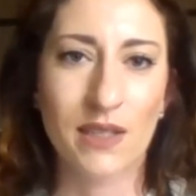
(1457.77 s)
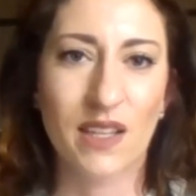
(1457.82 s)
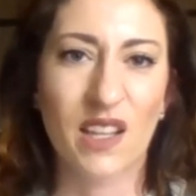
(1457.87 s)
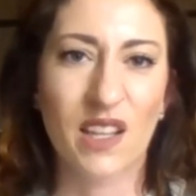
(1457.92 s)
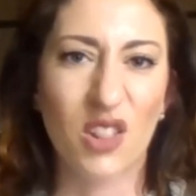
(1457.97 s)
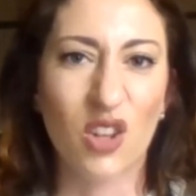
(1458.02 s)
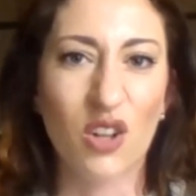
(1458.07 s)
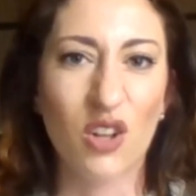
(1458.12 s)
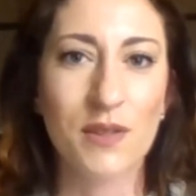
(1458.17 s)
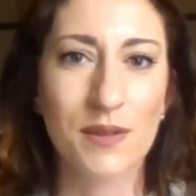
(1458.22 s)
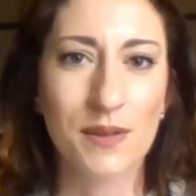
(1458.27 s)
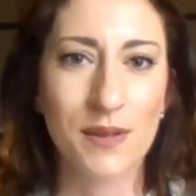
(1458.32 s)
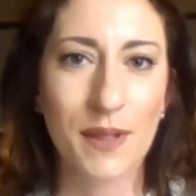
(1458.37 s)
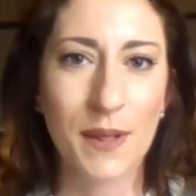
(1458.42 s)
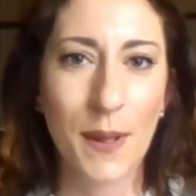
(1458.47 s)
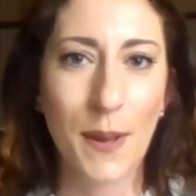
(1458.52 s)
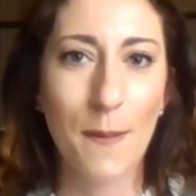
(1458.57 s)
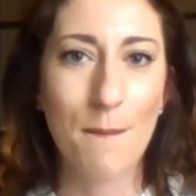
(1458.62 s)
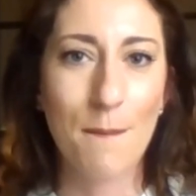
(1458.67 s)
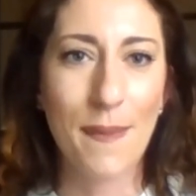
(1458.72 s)
because it looks
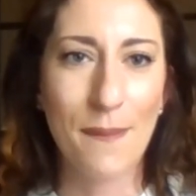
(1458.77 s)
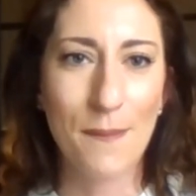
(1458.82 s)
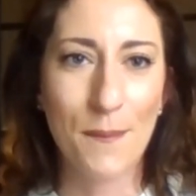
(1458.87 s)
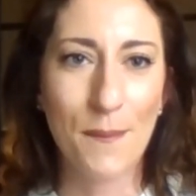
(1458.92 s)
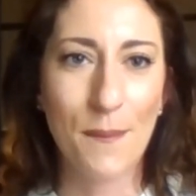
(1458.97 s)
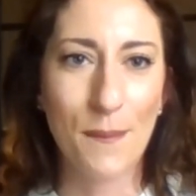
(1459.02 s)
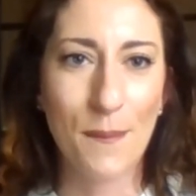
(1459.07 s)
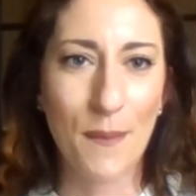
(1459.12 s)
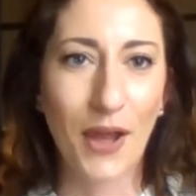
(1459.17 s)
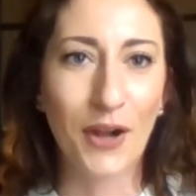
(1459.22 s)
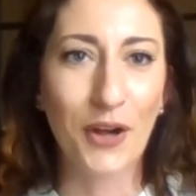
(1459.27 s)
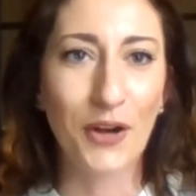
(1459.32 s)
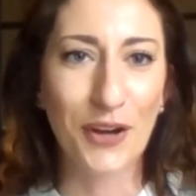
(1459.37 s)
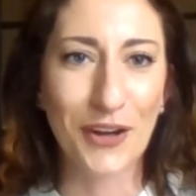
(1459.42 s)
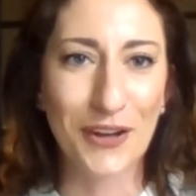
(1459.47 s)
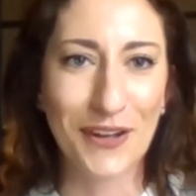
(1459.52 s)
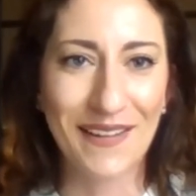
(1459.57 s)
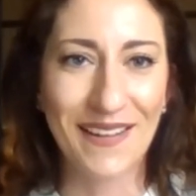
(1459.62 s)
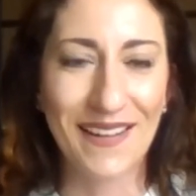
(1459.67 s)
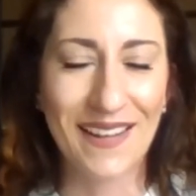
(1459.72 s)

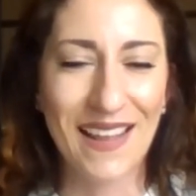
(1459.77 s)
better,